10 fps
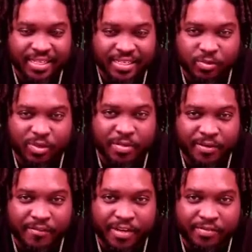is one of my
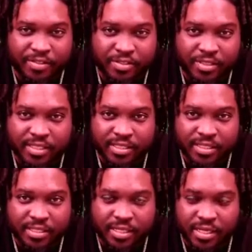favorite
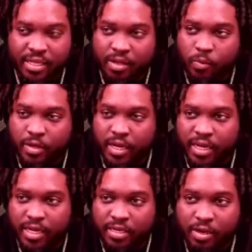drinks. When
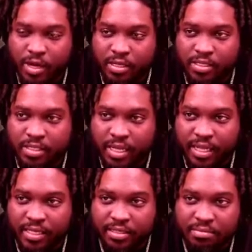I go out to like